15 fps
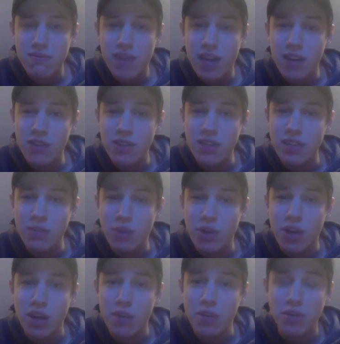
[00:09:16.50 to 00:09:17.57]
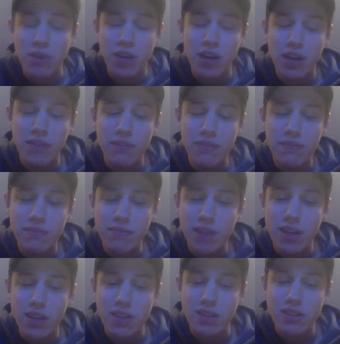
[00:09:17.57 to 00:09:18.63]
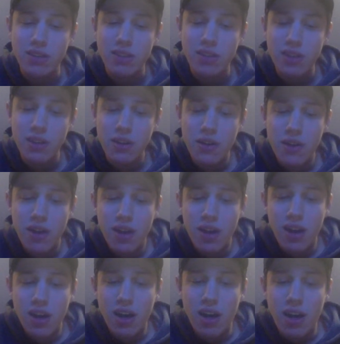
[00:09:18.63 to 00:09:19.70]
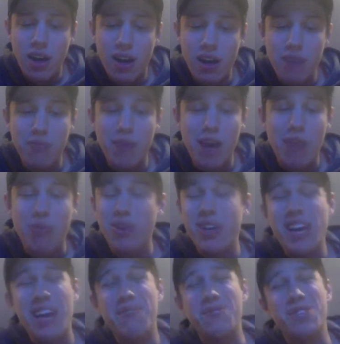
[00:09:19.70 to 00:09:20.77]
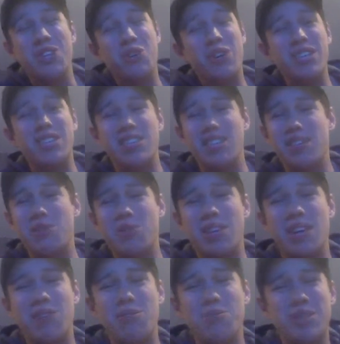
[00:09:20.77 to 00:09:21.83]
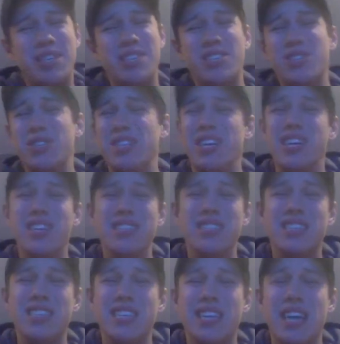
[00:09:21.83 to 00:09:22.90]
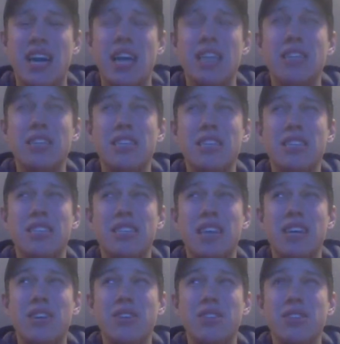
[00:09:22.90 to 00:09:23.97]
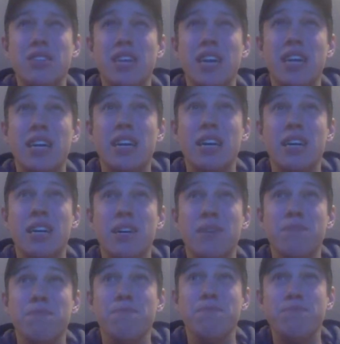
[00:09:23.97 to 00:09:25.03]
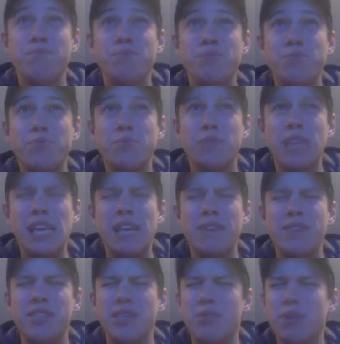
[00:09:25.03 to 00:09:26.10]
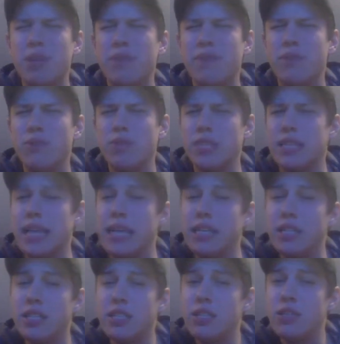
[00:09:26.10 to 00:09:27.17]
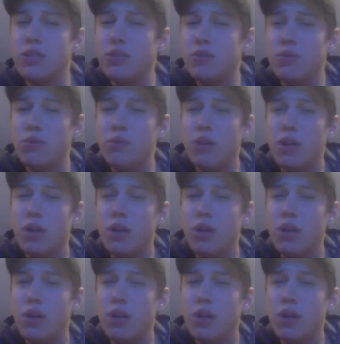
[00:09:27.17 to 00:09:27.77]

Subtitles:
I don't need any more karma in my life. Thanks. I really have no idea what that one potentially does. It kind of sounds like if somebody votes against you,